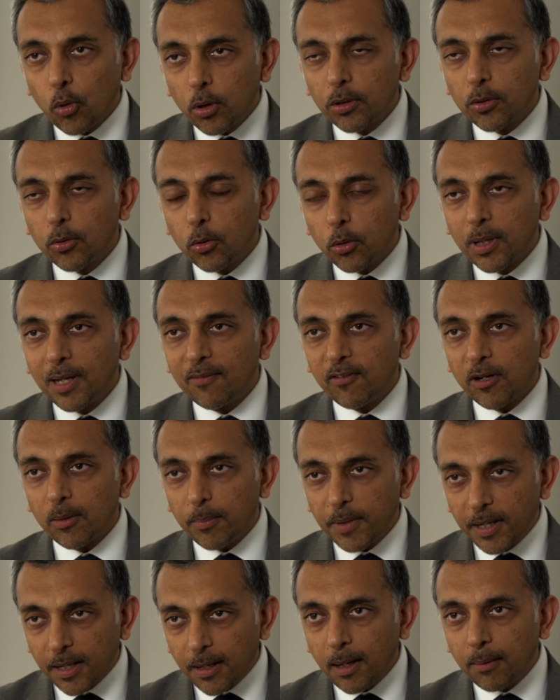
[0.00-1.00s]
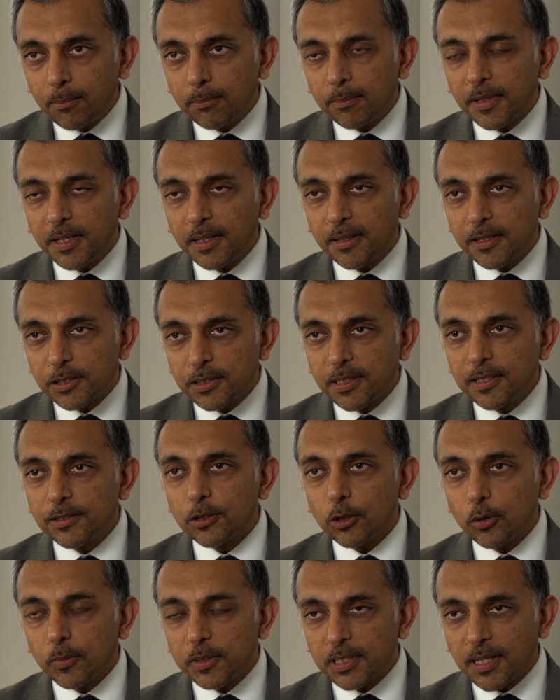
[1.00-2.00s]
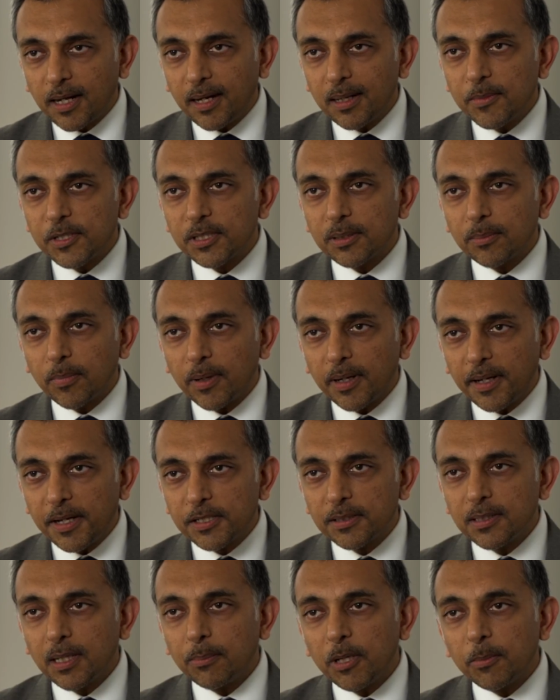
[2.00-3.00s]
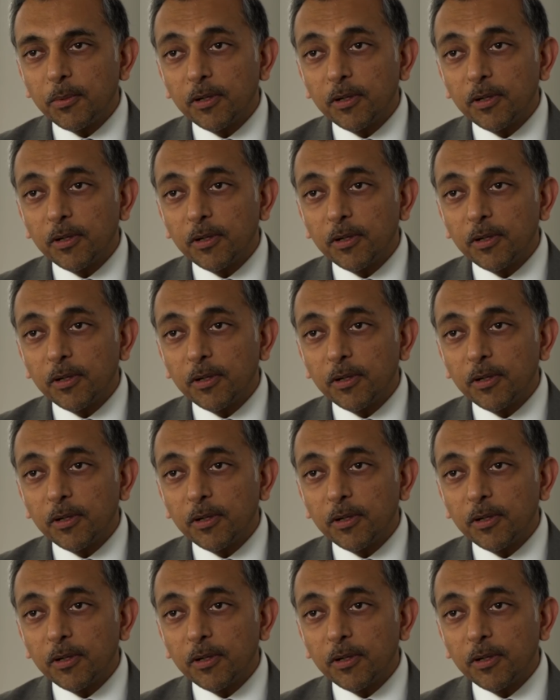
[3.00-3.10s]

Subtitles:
What Coda will become, in a sense, over time is a place that